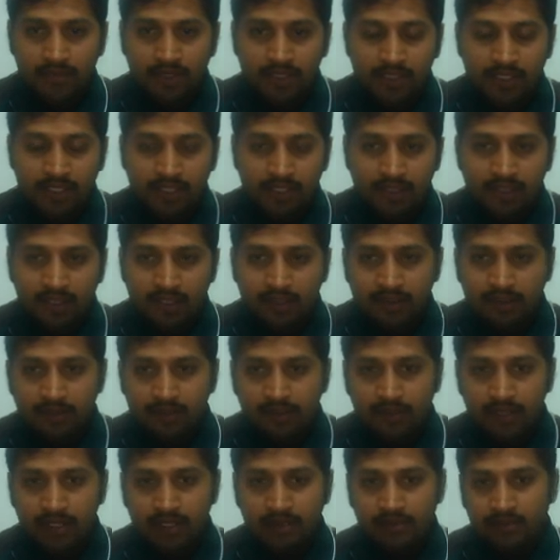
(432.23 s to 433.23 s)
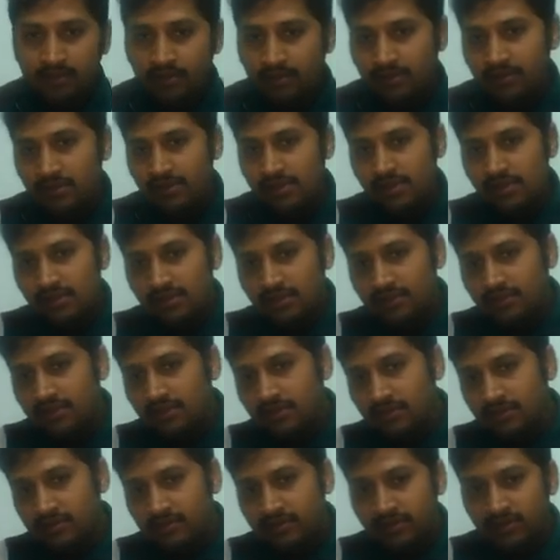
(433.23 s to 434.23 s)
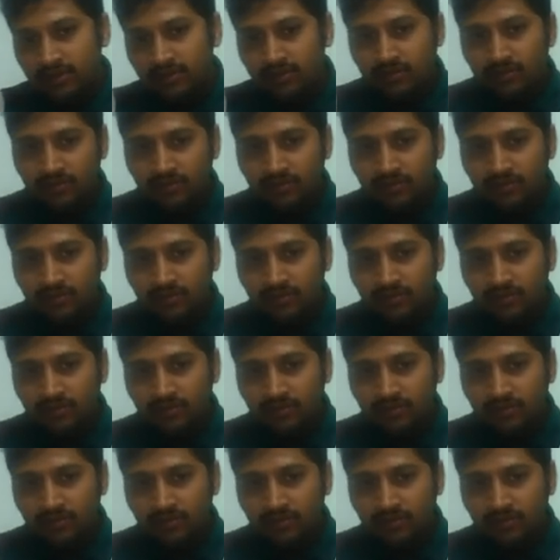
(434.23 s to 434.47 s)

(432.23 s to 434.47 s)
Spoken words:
c3, right? So